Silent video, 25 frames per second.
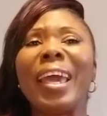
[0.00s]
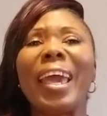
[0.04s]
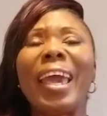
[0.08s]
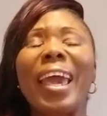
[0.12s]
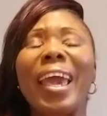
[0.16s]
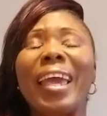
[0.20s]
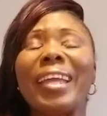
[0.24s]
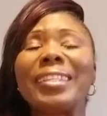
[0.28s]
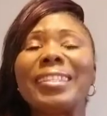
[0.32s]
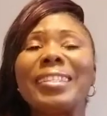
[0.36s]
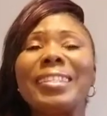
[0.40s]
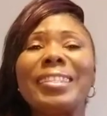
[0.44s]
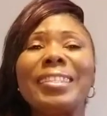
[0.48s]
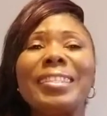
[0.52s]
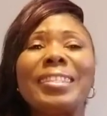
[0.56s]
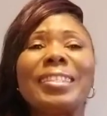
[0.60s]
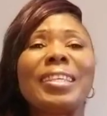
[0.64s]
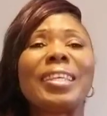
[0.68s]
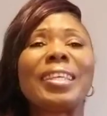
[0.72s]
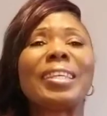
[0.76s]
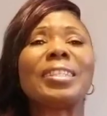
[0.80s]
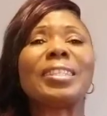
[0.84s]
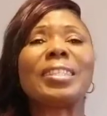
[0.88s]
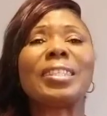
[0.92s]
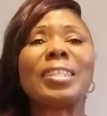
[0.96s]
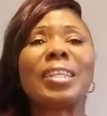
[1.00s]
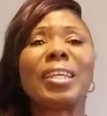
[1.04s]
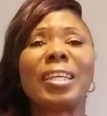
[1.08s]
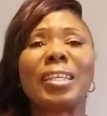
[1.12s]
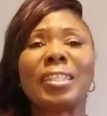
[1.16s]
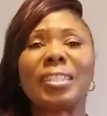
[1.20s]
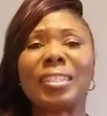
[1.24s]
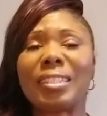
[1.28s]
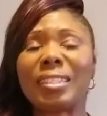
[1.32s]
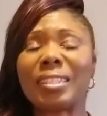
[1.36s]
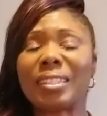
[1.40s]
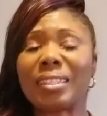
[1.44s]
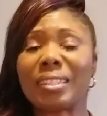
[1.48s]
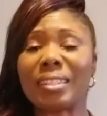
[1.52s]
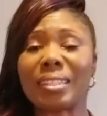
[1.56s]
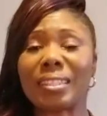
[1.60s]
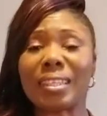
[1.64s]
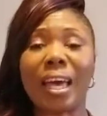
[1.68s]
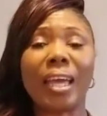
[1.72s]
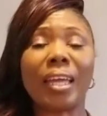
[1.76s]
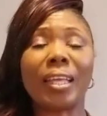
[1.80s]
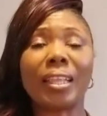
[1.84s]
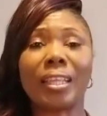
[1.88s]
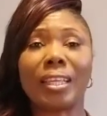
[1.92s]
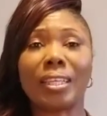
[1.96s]
and sit in
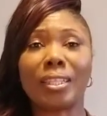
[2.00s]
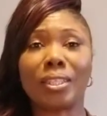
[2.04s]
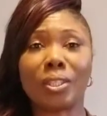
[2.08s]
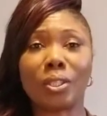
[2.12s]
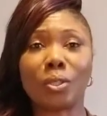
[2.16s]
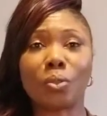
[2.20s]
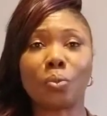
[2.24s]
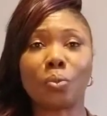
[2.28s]
silence